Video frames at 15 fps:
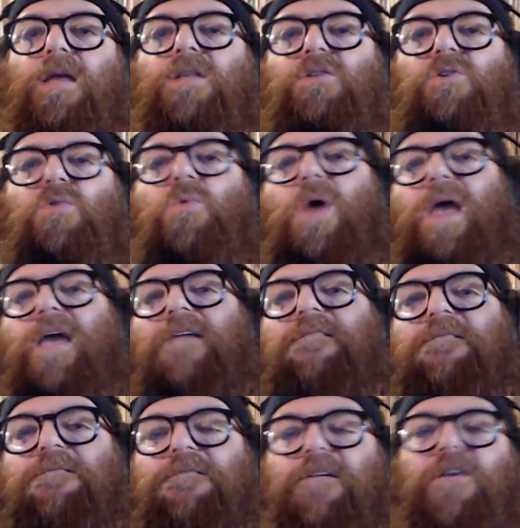into a
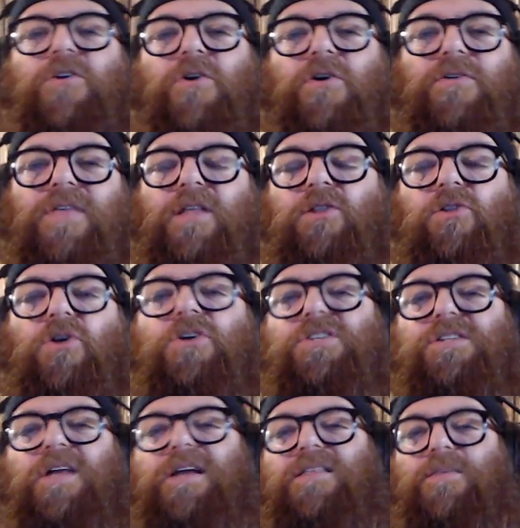figure that
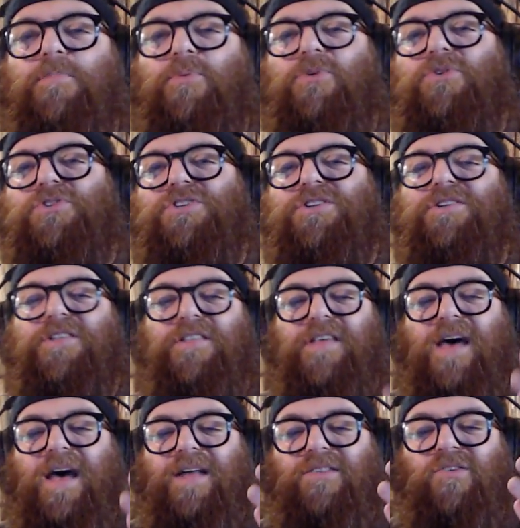looks like the person
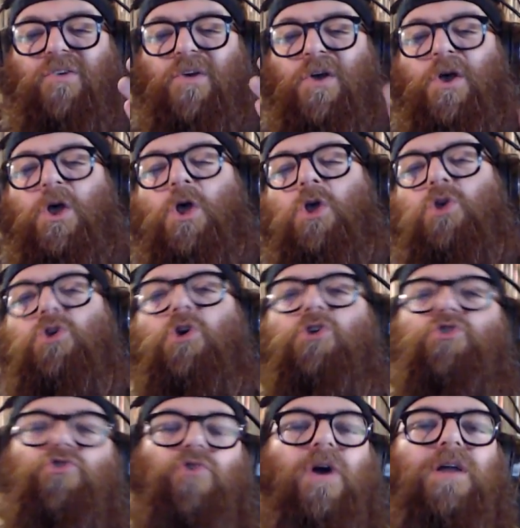that
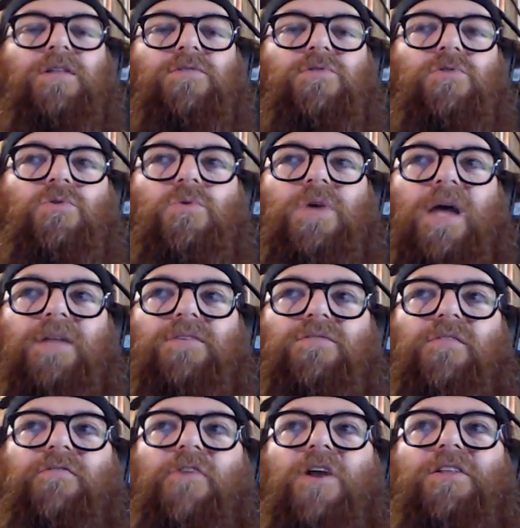you're trying to get
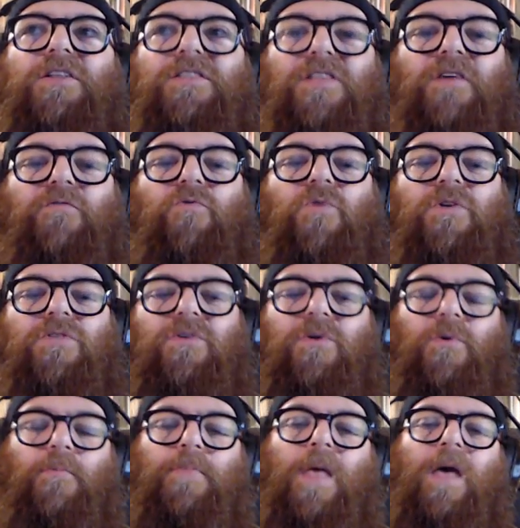to fall in love with
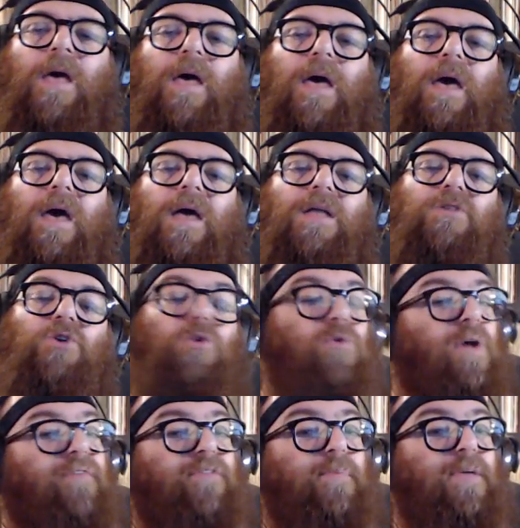you. And you
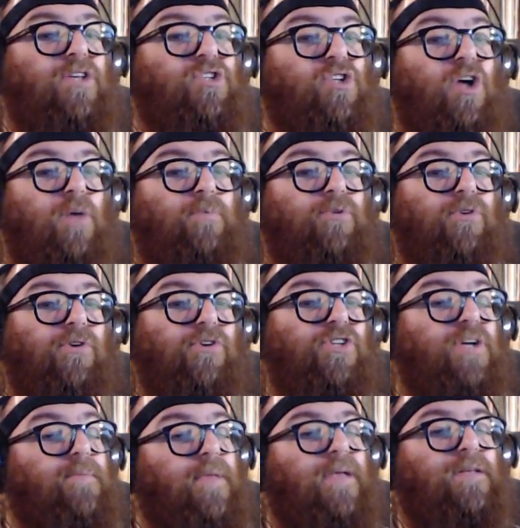don't have to be a sculptor.
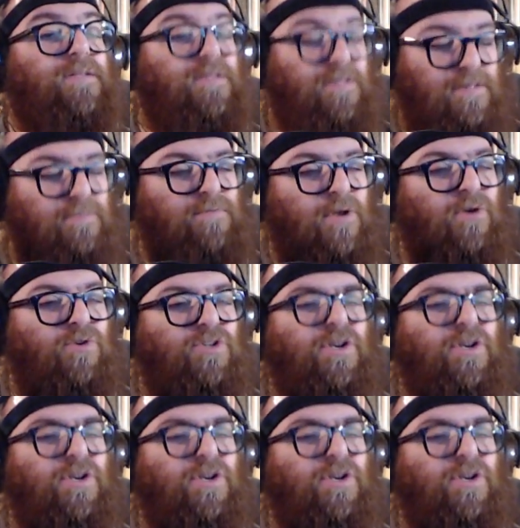She makes,